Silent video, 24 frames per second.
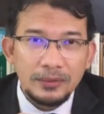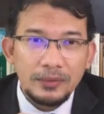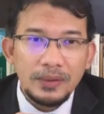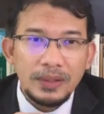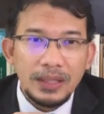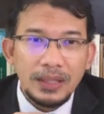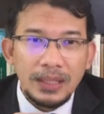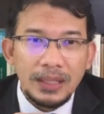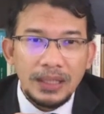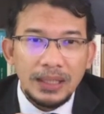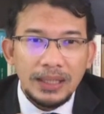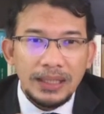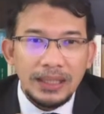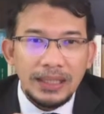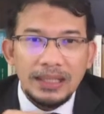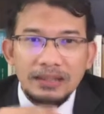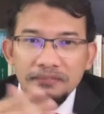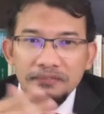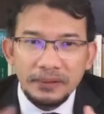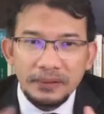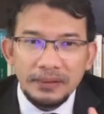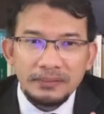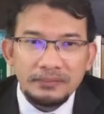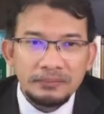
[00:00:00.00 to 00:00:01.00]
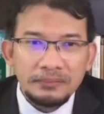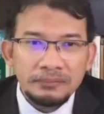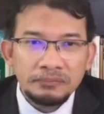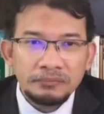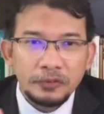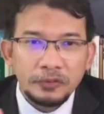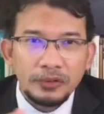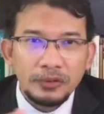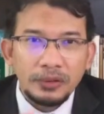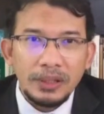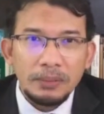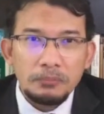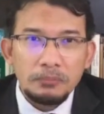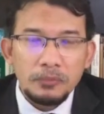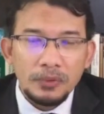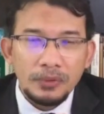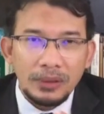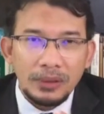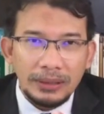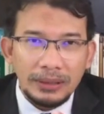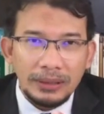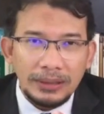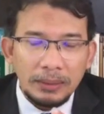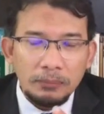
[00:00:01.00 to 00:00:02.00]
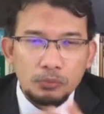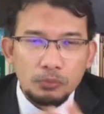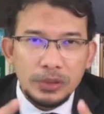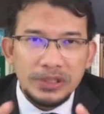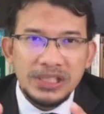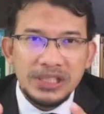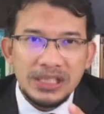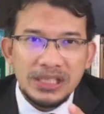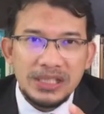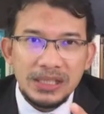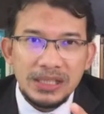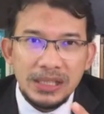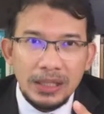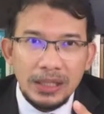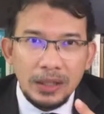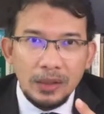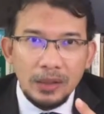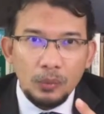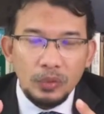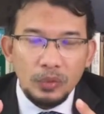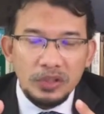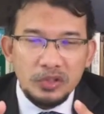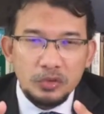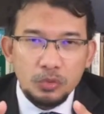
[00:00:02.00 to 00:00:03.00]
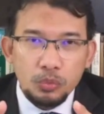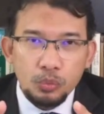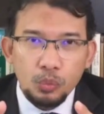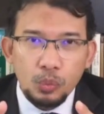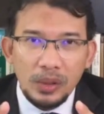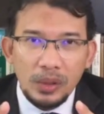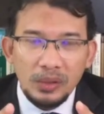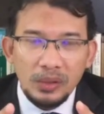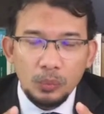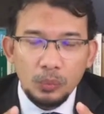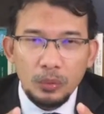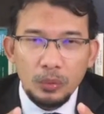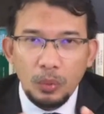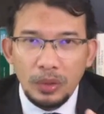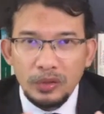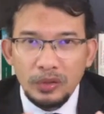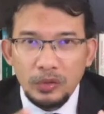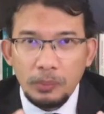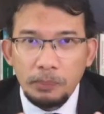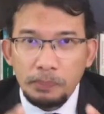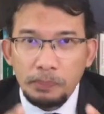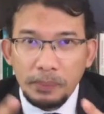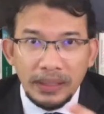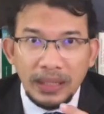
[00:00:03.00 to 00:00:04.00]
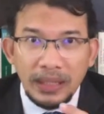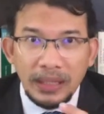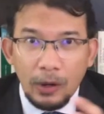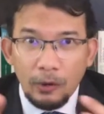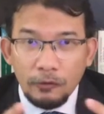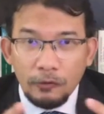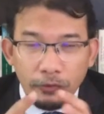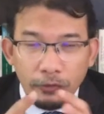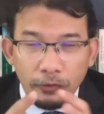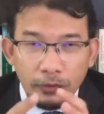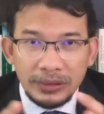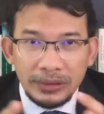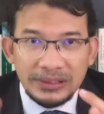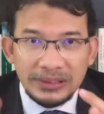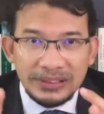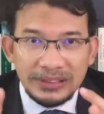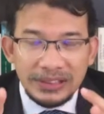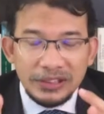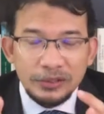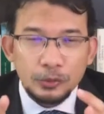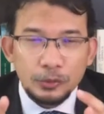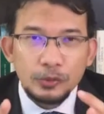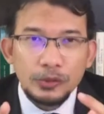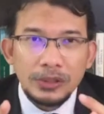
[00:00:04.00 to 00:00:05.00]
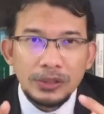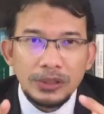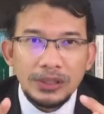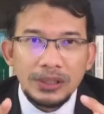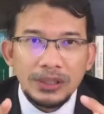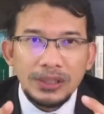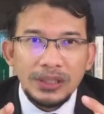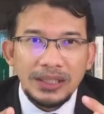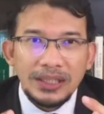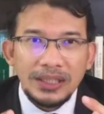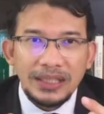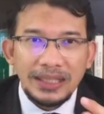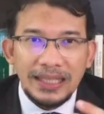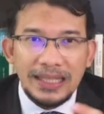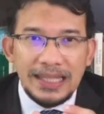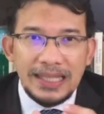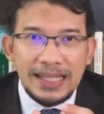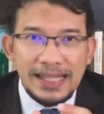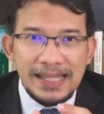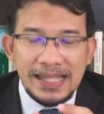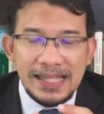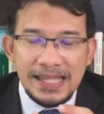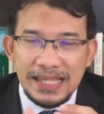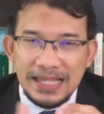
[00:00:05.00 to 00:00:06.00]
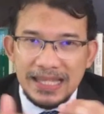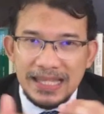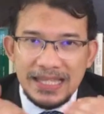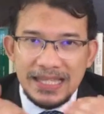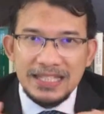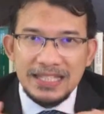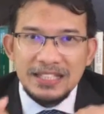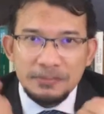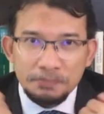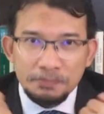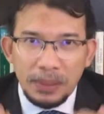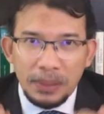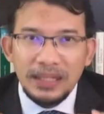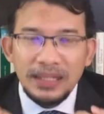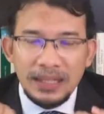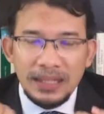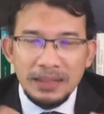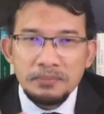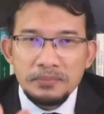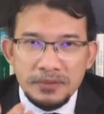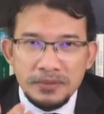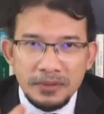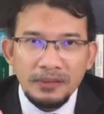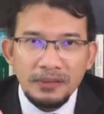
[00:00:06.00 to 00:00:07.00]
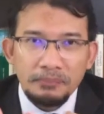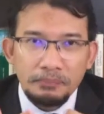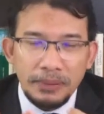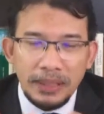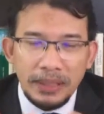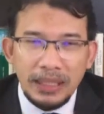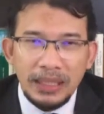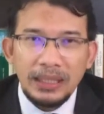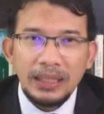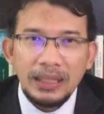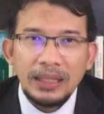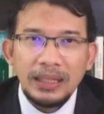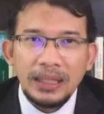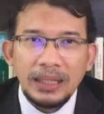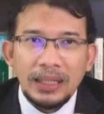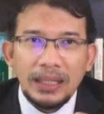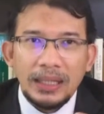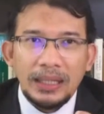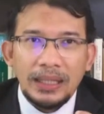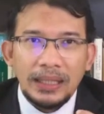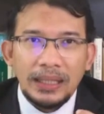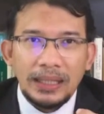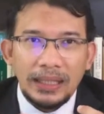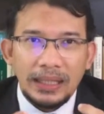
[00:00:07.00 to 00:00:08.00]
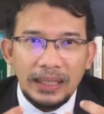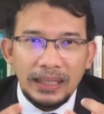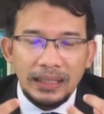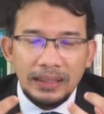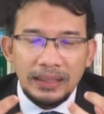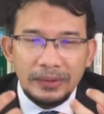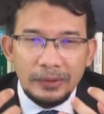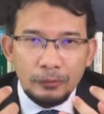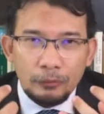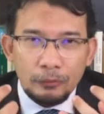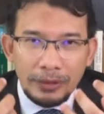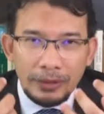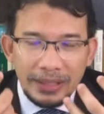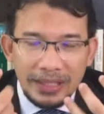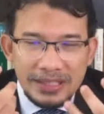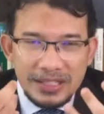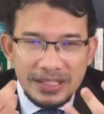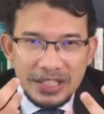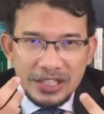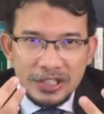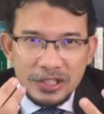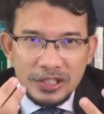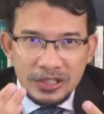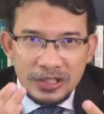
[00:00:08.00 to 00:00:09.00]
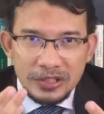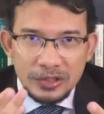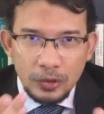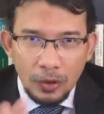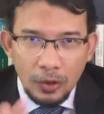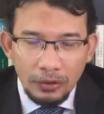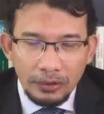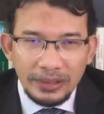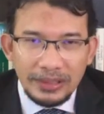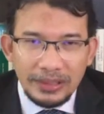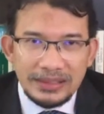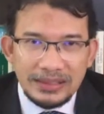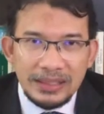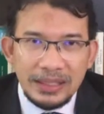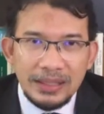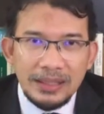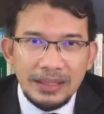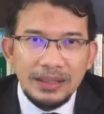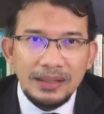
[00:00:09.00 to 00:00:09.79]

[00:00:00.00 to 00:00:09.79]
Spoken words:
So even for Ibn Qayyim, which what we want to bring our focus into, he despite himself being a religious scholar,